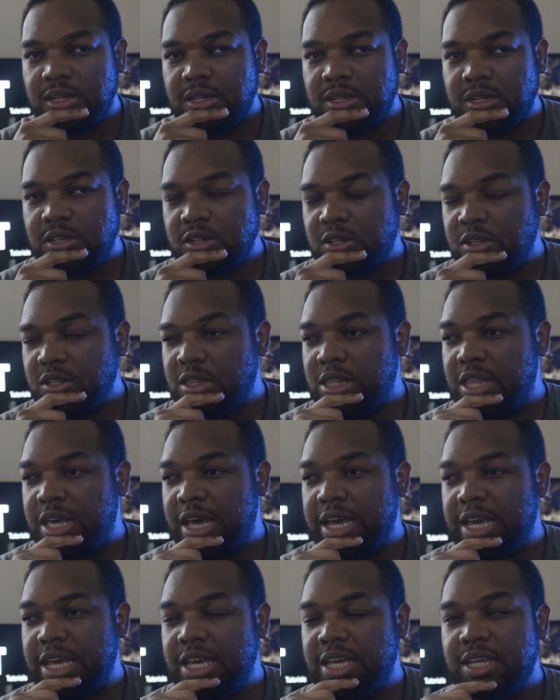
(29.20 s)
should
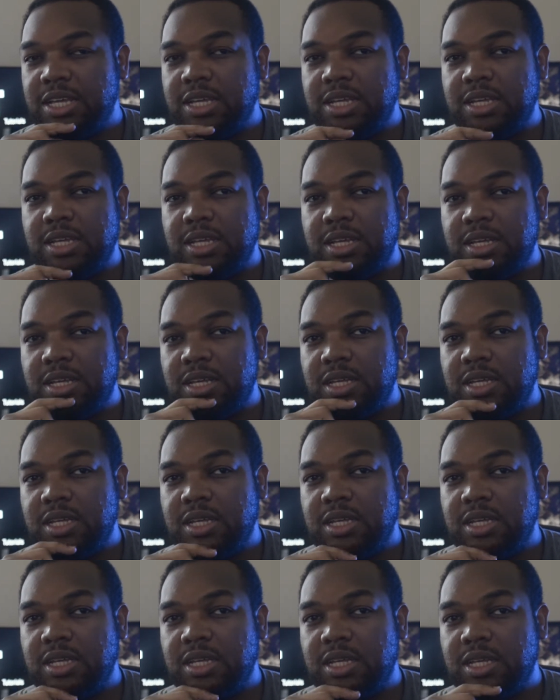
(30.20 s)
they
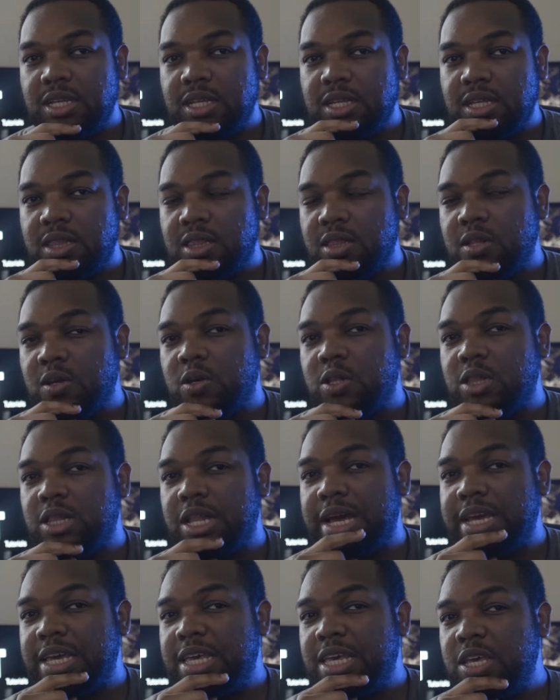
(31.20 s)
look
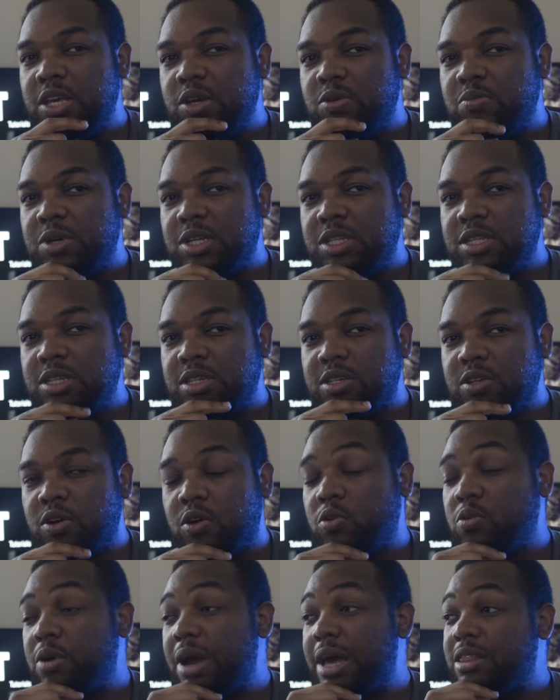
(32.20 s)
like humans?
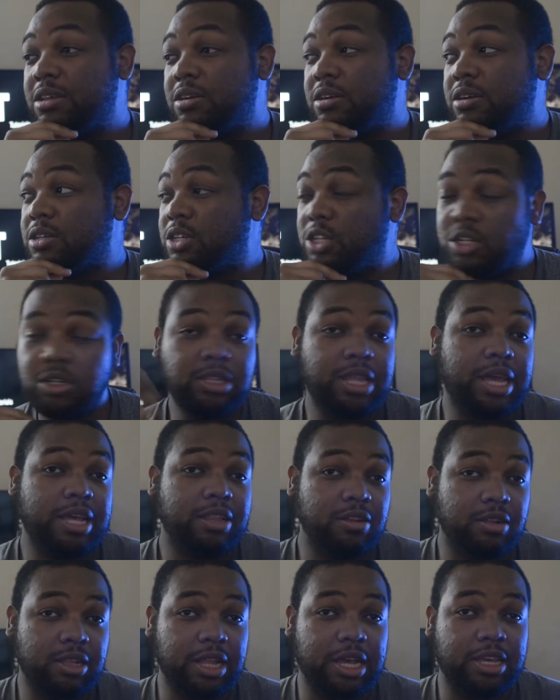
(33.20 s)
Or rather, should they
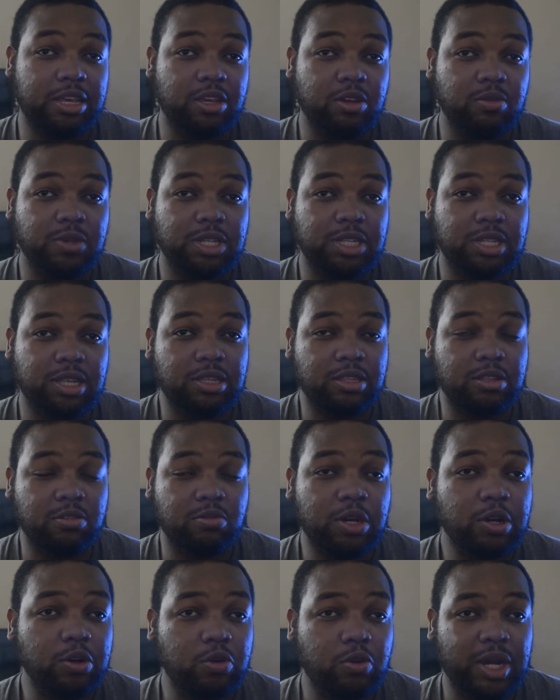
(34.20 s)
look like humans is the
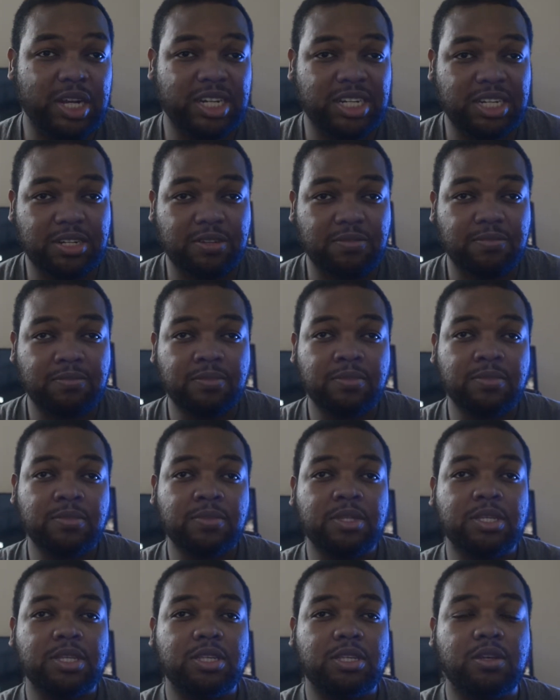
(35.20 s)
real question.
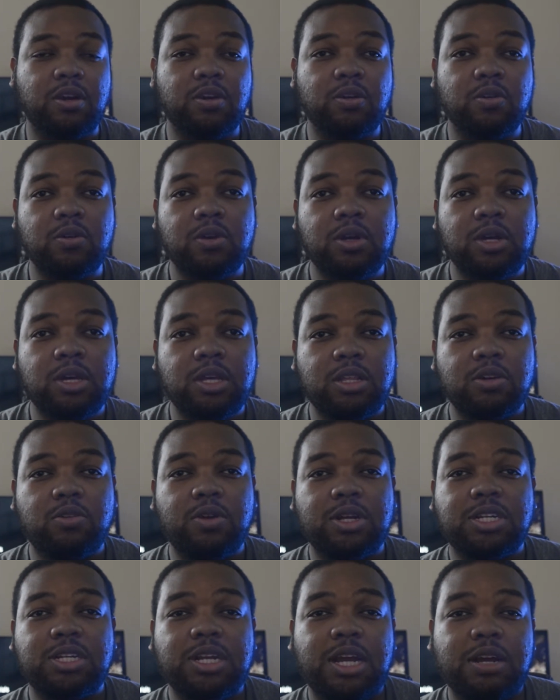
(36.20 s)
So the
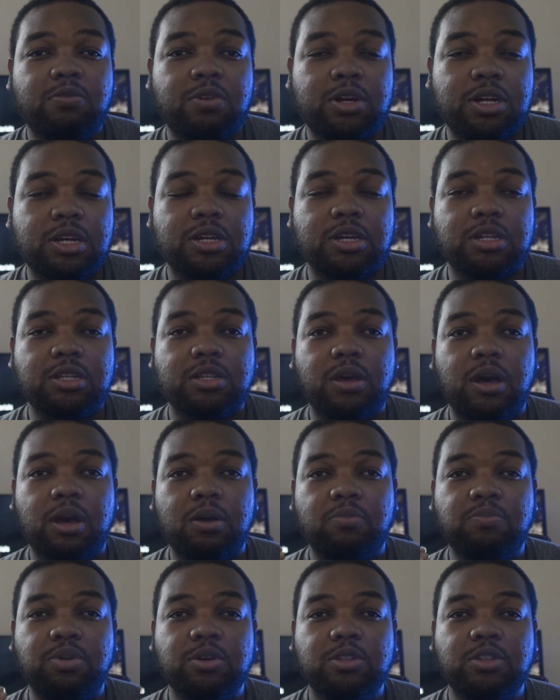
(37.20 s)
question I want to
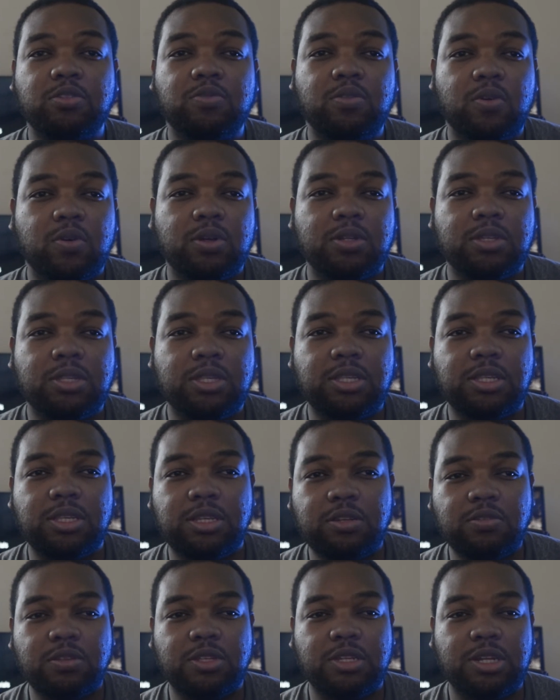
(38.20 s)
put towards
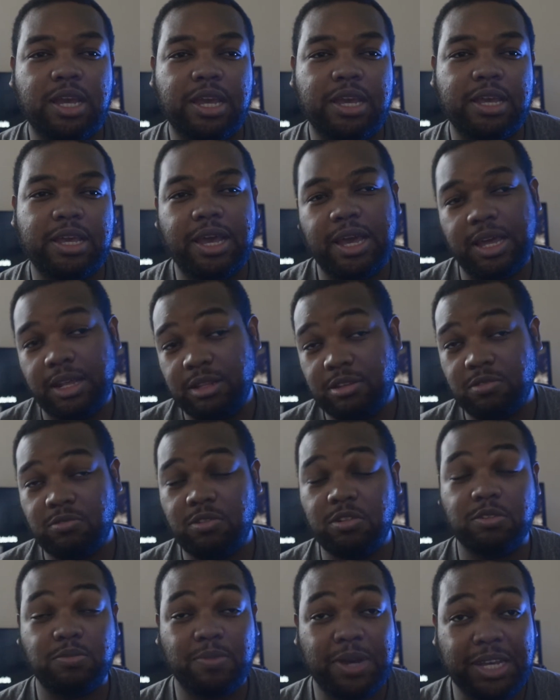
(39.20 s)
you today and
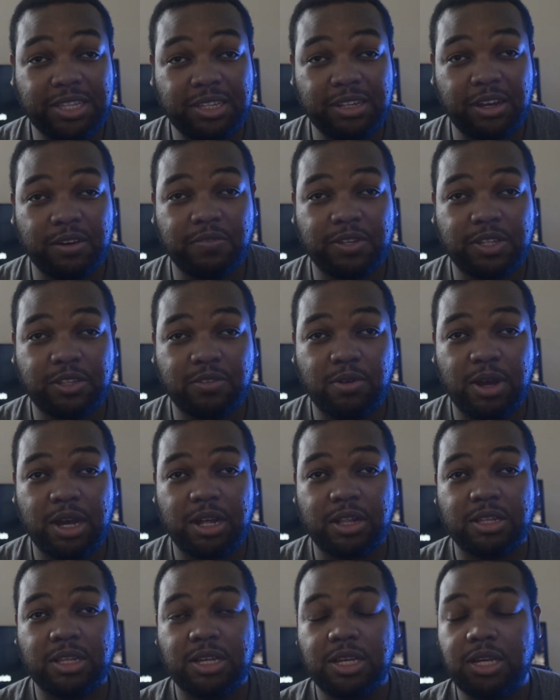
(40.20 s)
towards myself as
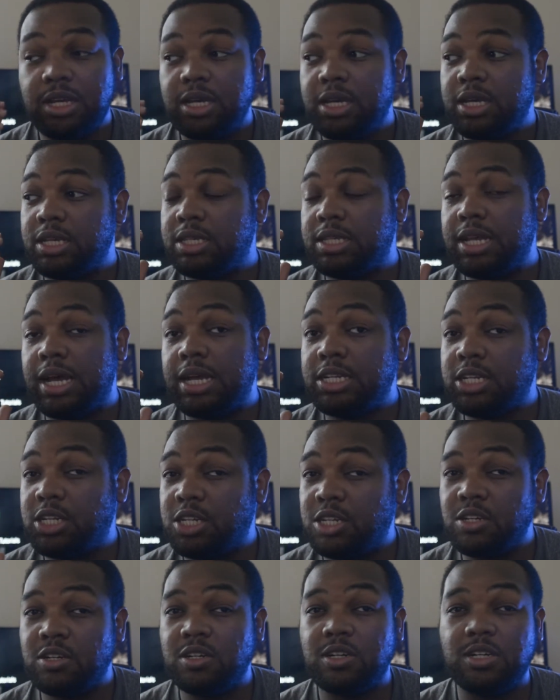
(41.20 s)
well is that,
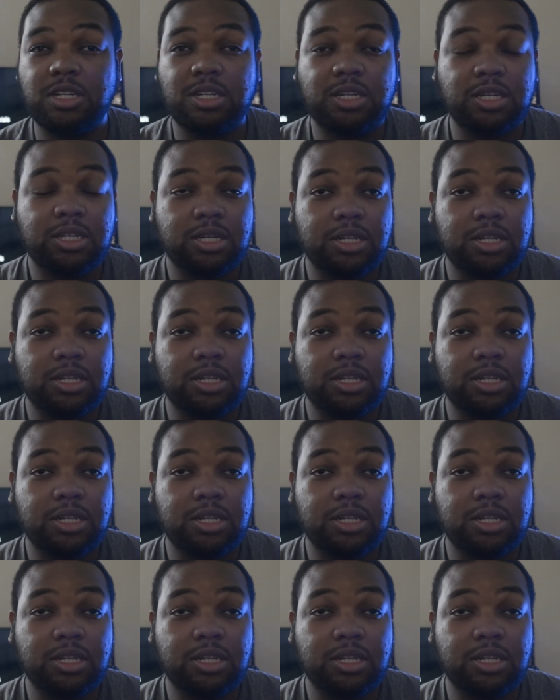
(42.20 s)
should